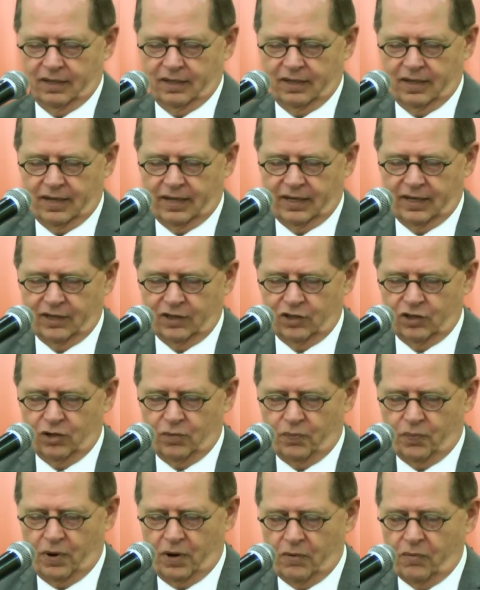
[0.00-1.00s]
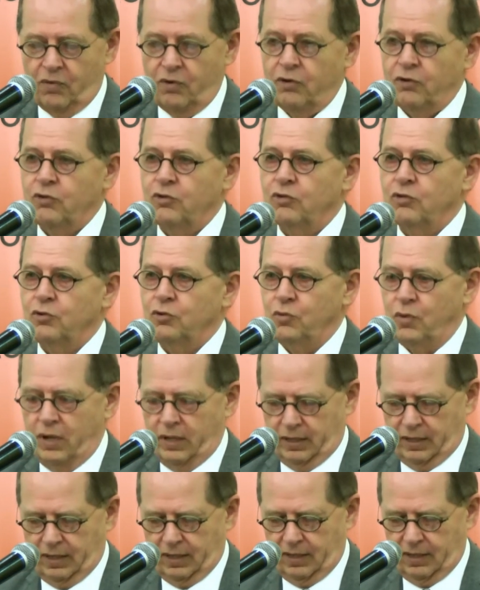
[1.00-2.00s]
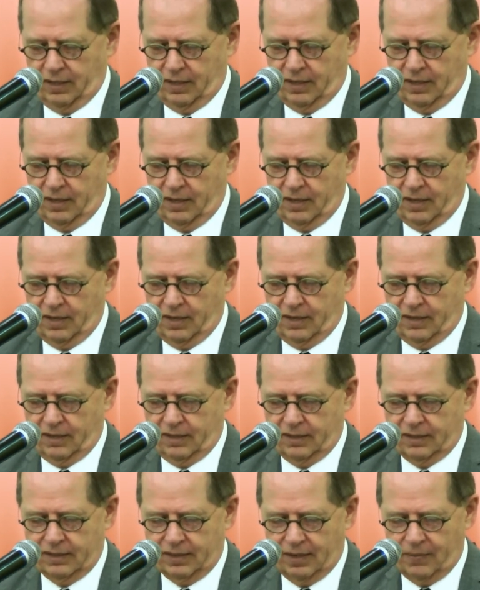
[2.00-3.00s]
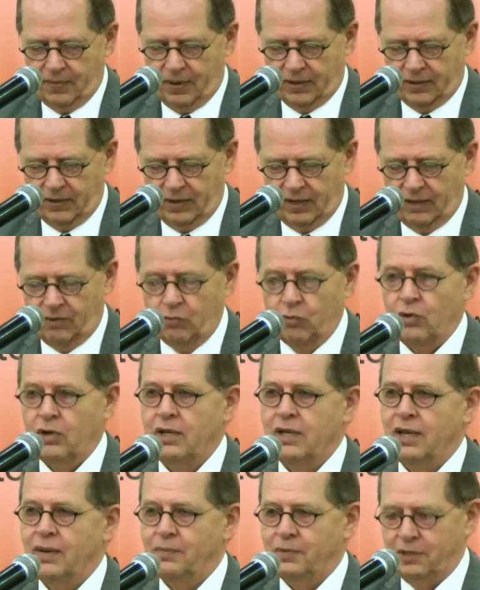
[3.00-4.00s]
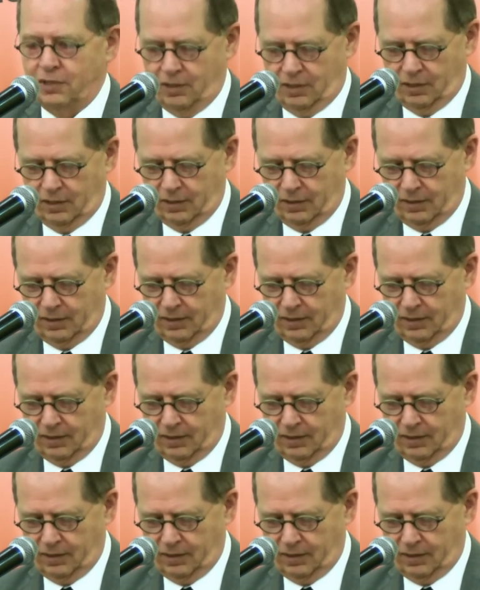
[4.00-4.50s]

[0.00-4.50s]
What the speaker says: there is the power to do it. Say Marianne Williamson.